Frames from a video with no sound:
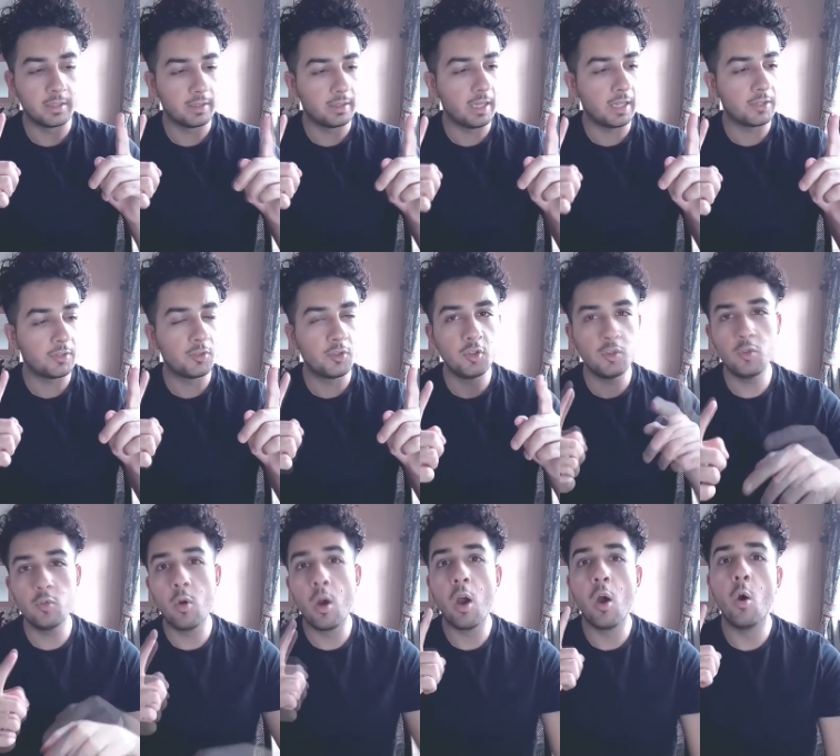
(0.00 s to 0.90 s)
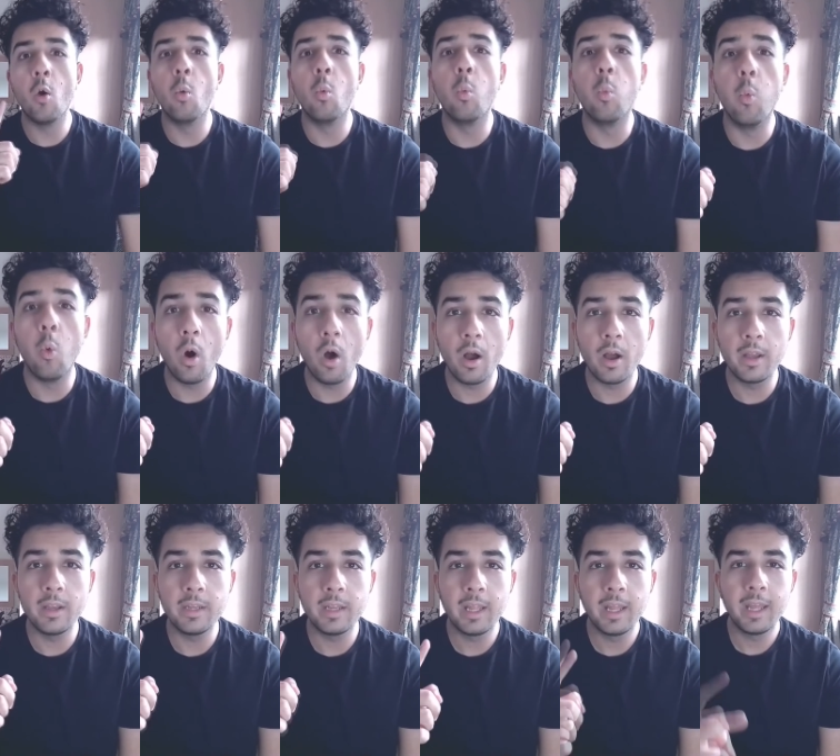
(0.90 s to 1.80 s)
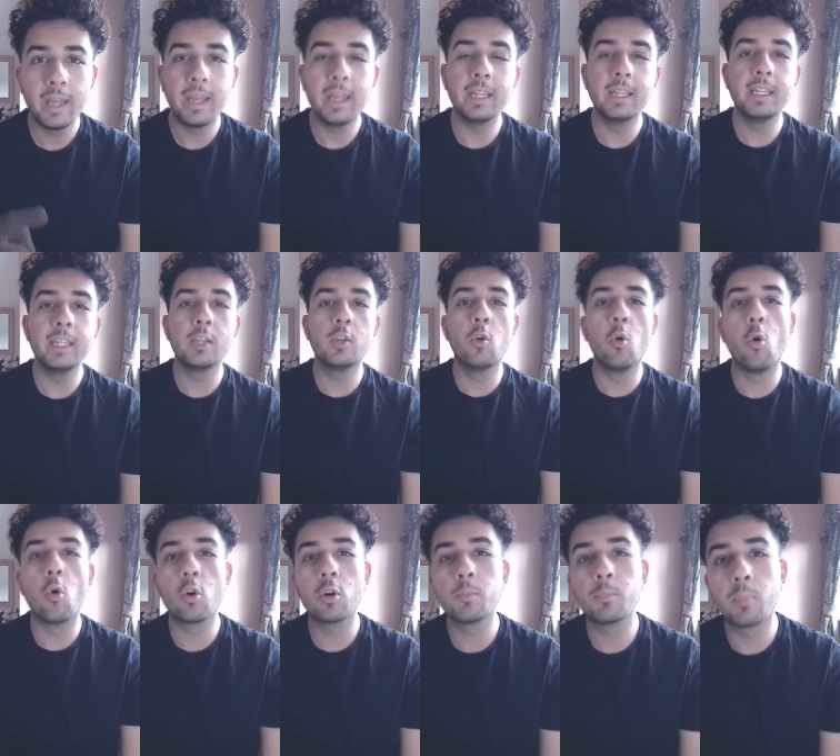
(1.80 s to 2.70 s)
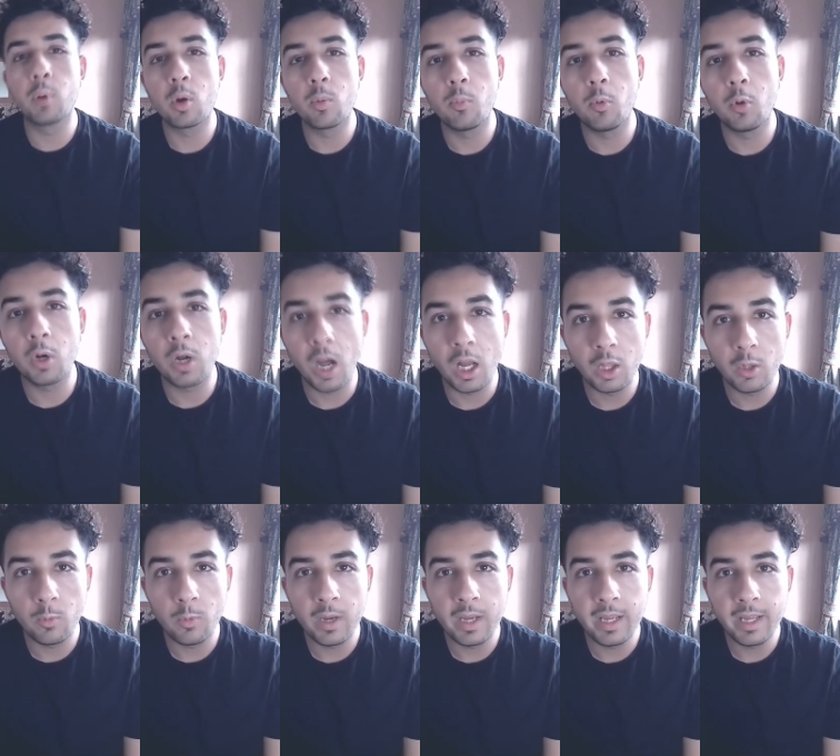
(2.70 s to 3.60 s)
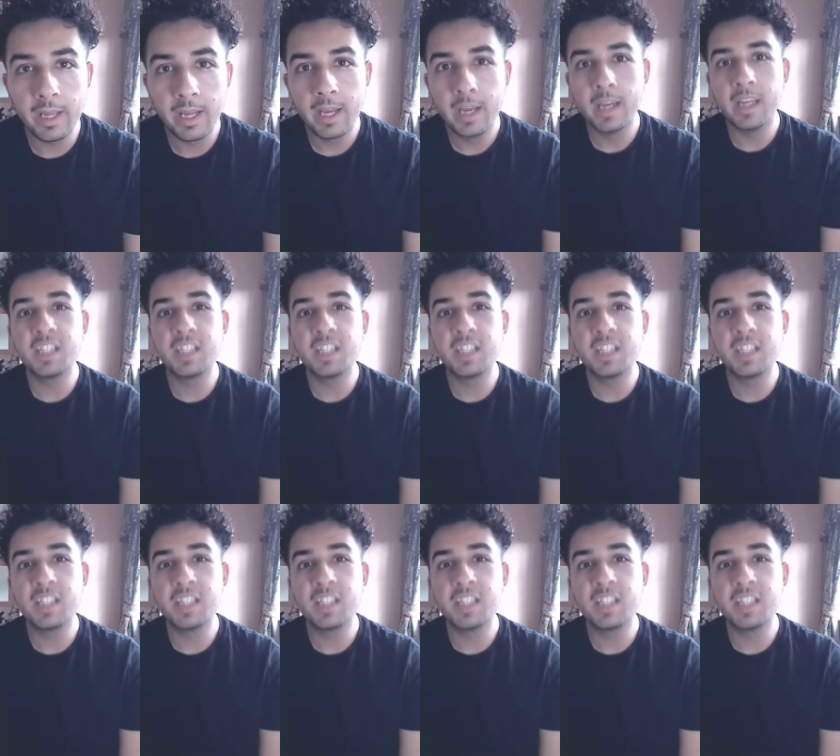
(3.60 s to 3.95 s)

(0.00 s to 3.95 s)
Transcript: That's 1 in the court purple colorway,